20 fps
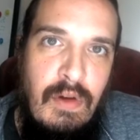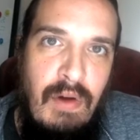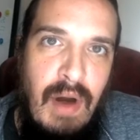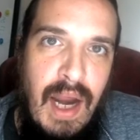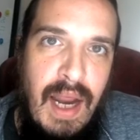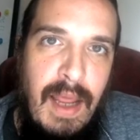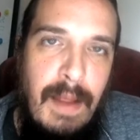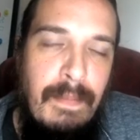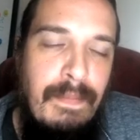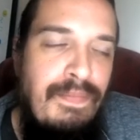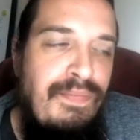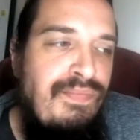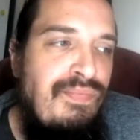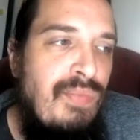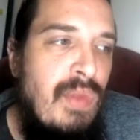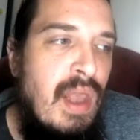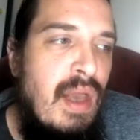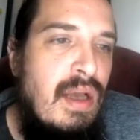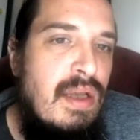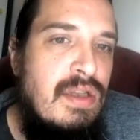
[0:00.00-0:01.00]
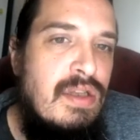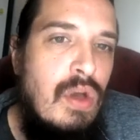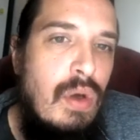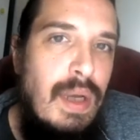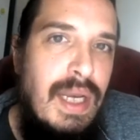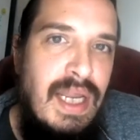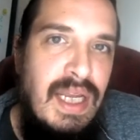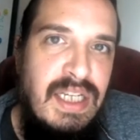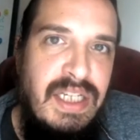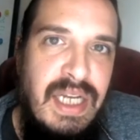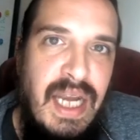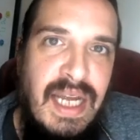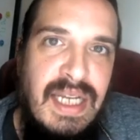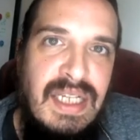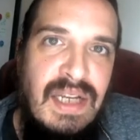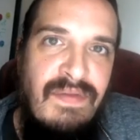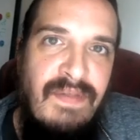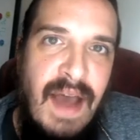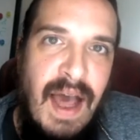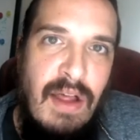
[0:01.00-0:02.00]
Right? So
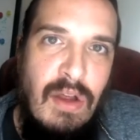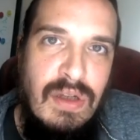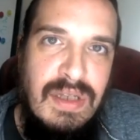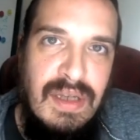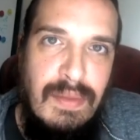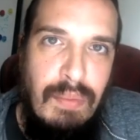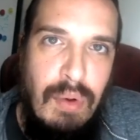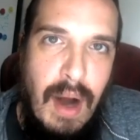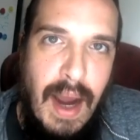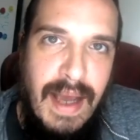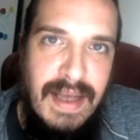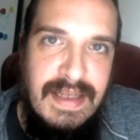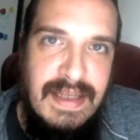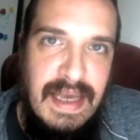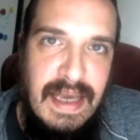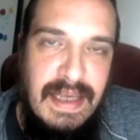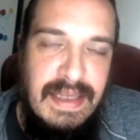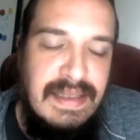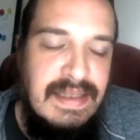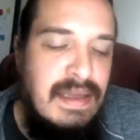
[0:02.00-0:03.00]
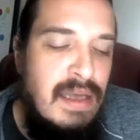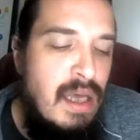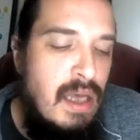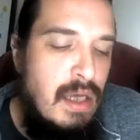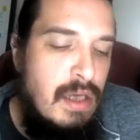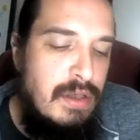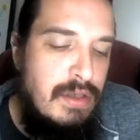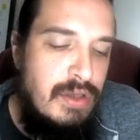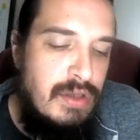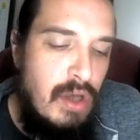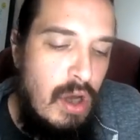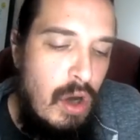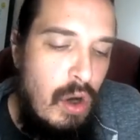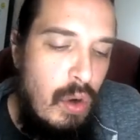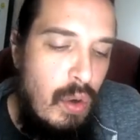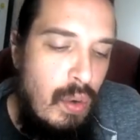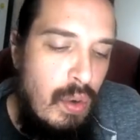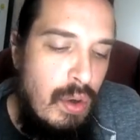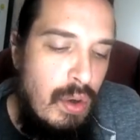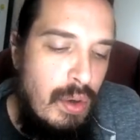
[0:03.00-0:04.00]
initiation follows the process.
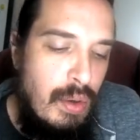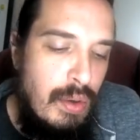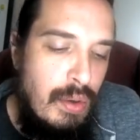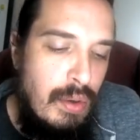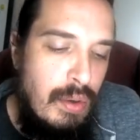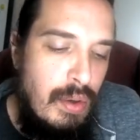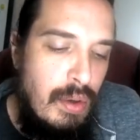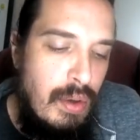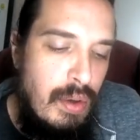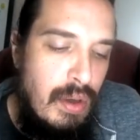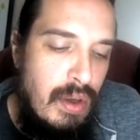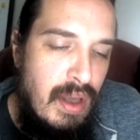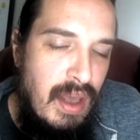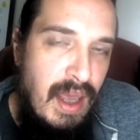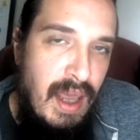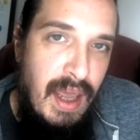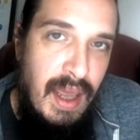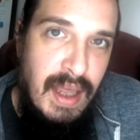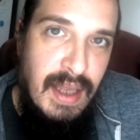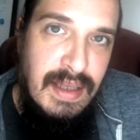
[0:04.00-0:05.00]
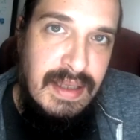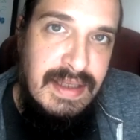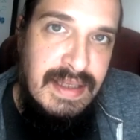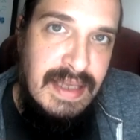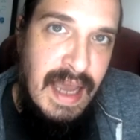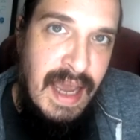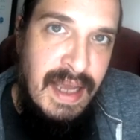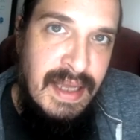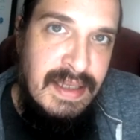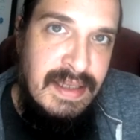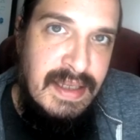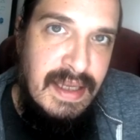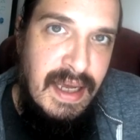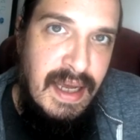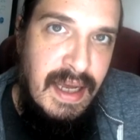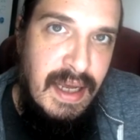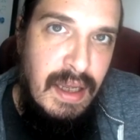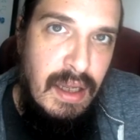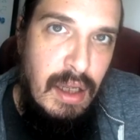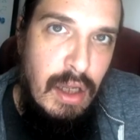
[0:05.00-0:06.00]
So in
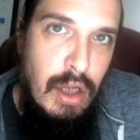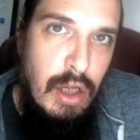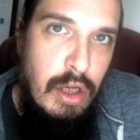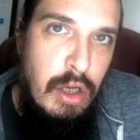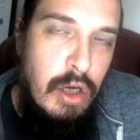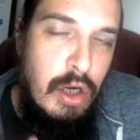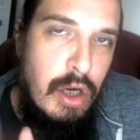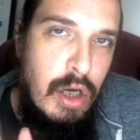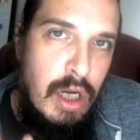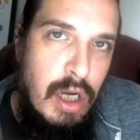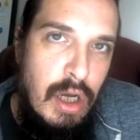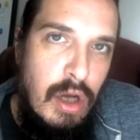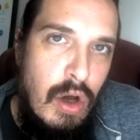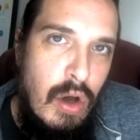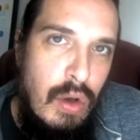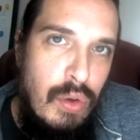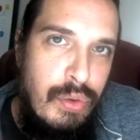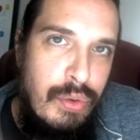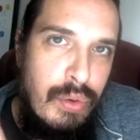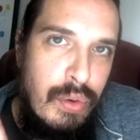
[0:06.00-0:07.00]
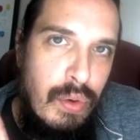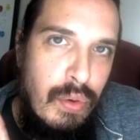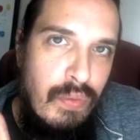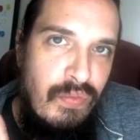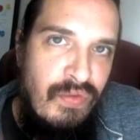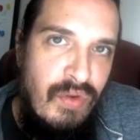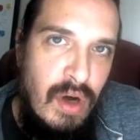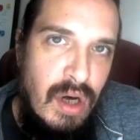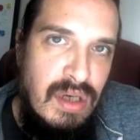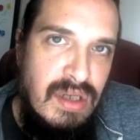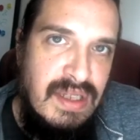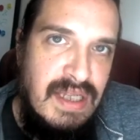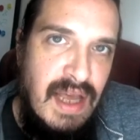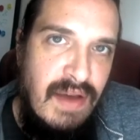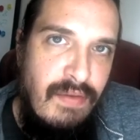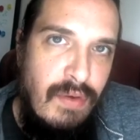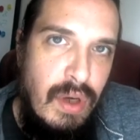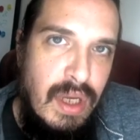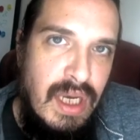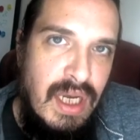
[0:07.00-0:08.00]
Sensei, you're going to go through first
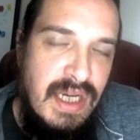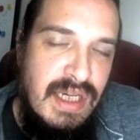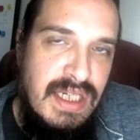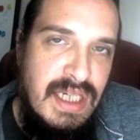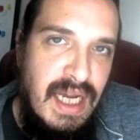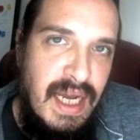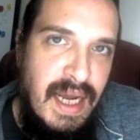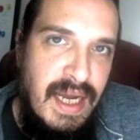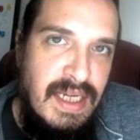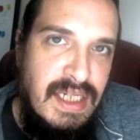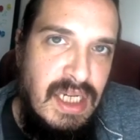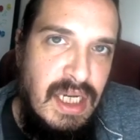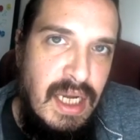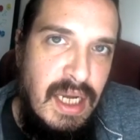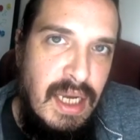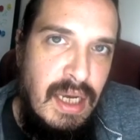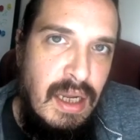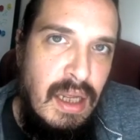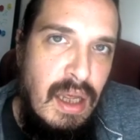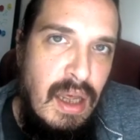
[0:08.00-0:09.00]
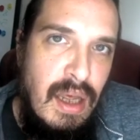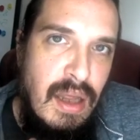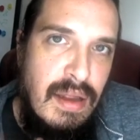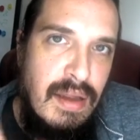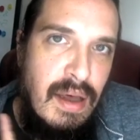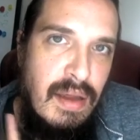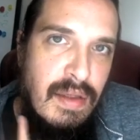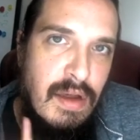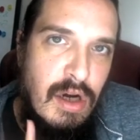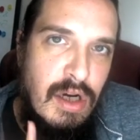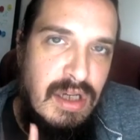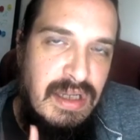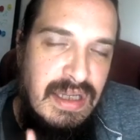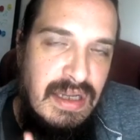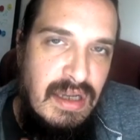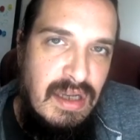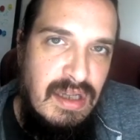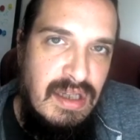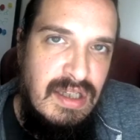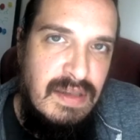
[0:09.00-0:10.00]
level initiation. Then
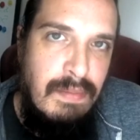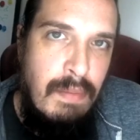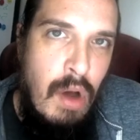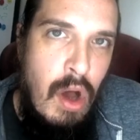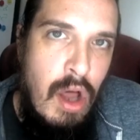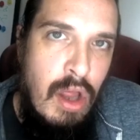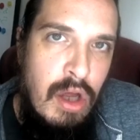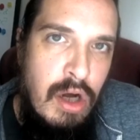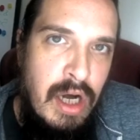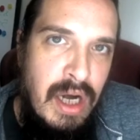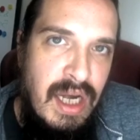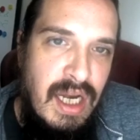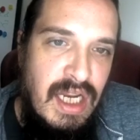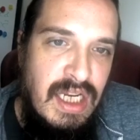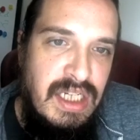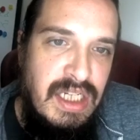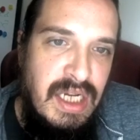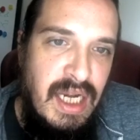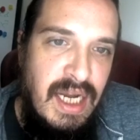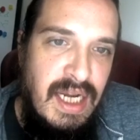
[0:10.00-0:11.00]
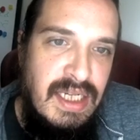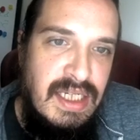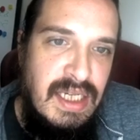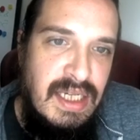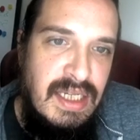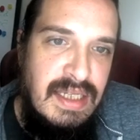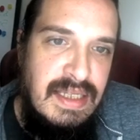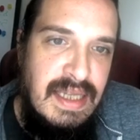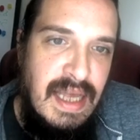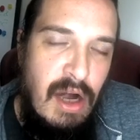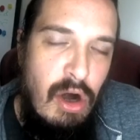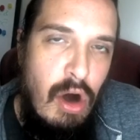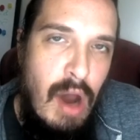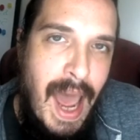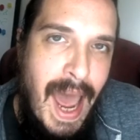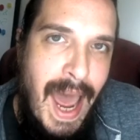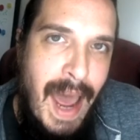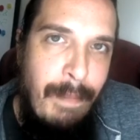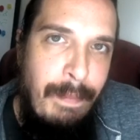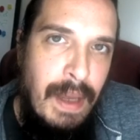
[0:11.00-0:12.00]
there's smaller initiations that'll
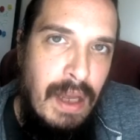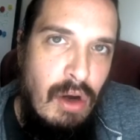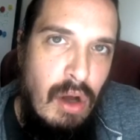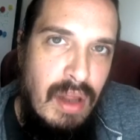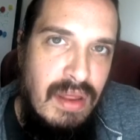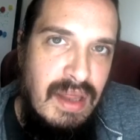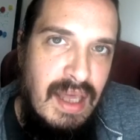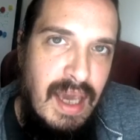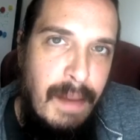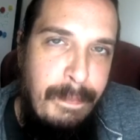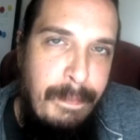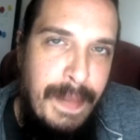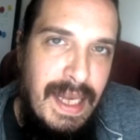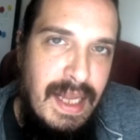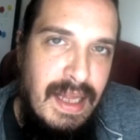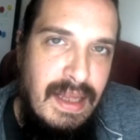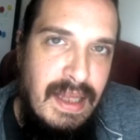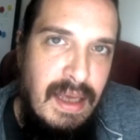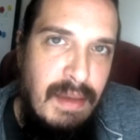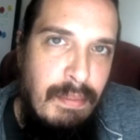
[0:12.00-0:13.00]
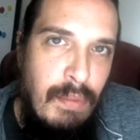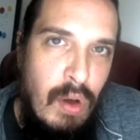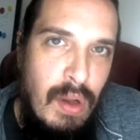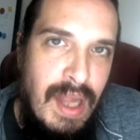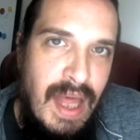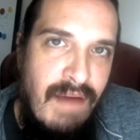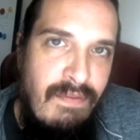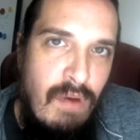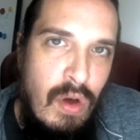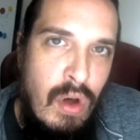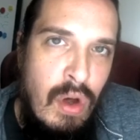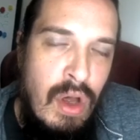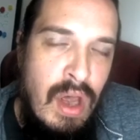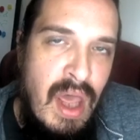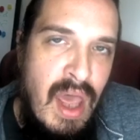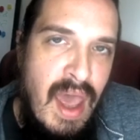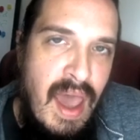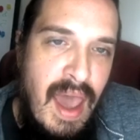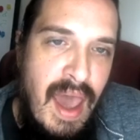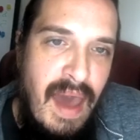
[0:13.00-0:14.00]
happen on the espiritismo
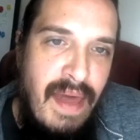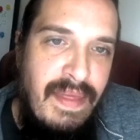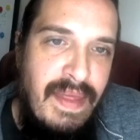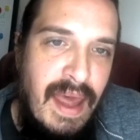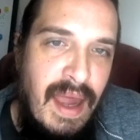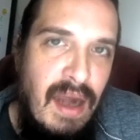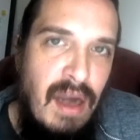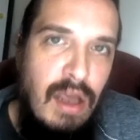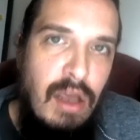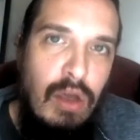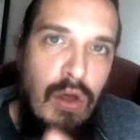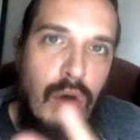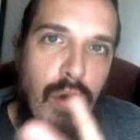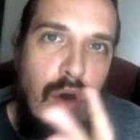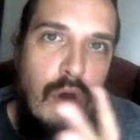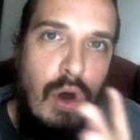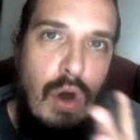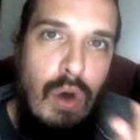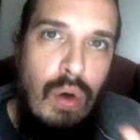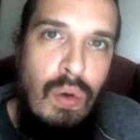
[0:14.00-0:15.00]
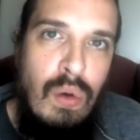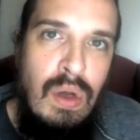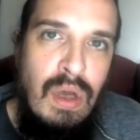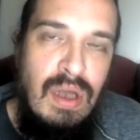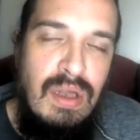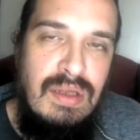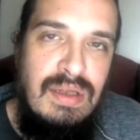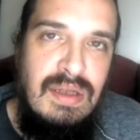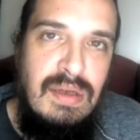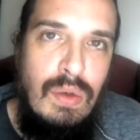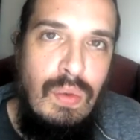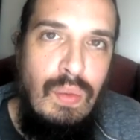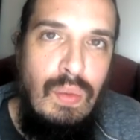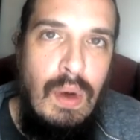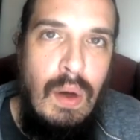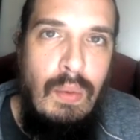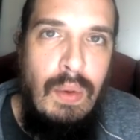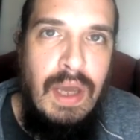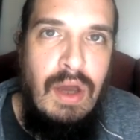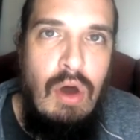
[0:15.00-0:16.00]
level. And then you'll go to
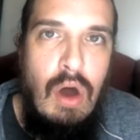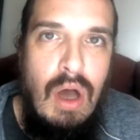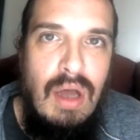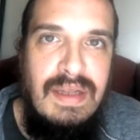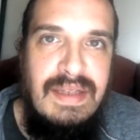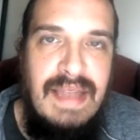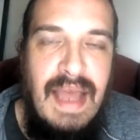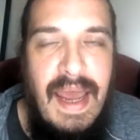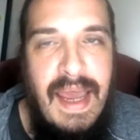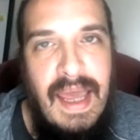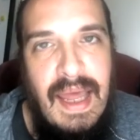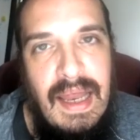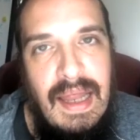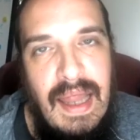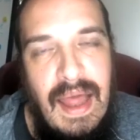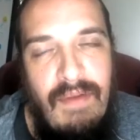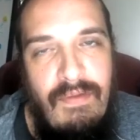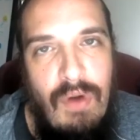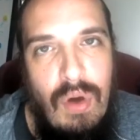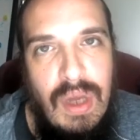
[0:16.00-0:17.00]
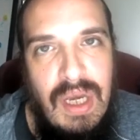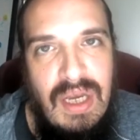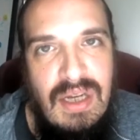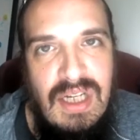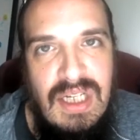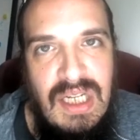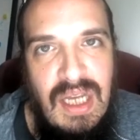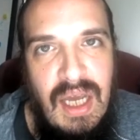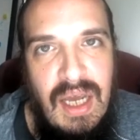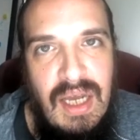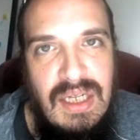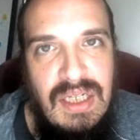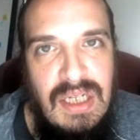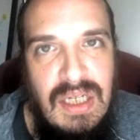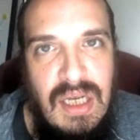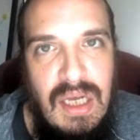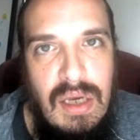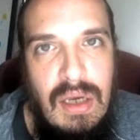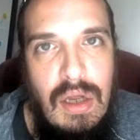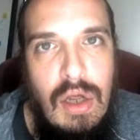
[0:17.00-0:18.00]
what we call second level
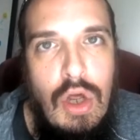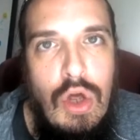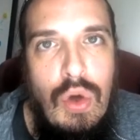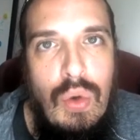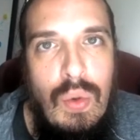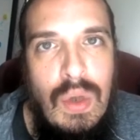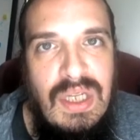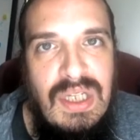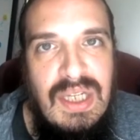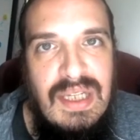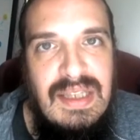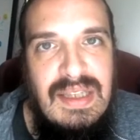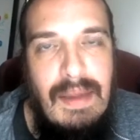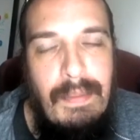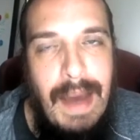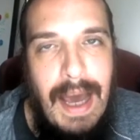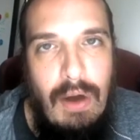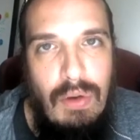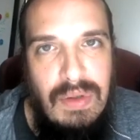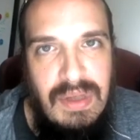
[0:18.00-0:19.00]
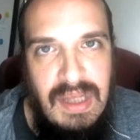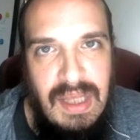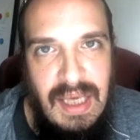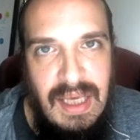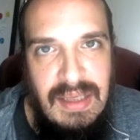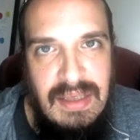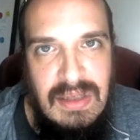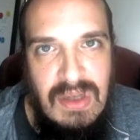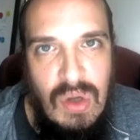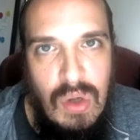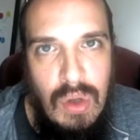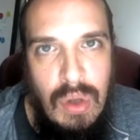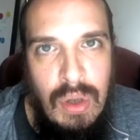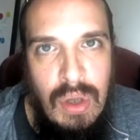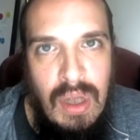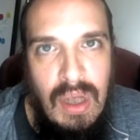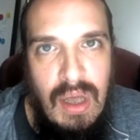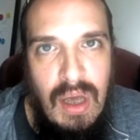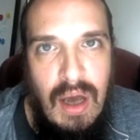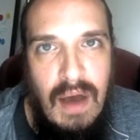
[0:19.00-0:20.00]
initiation, which is the bautizo
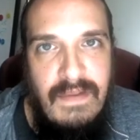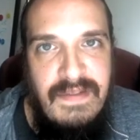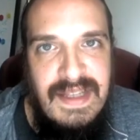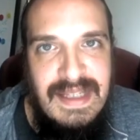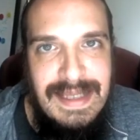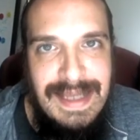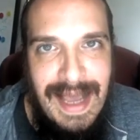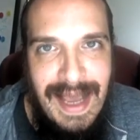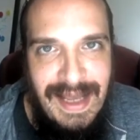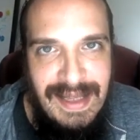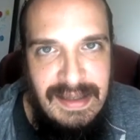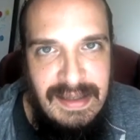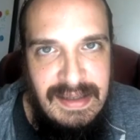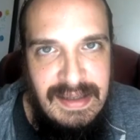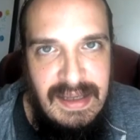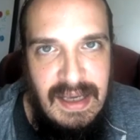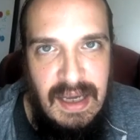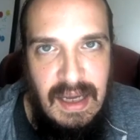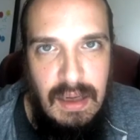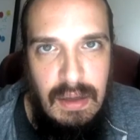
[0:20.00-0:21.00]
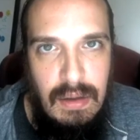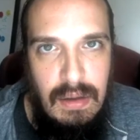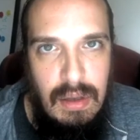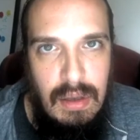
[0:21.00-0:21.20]
of Sensei.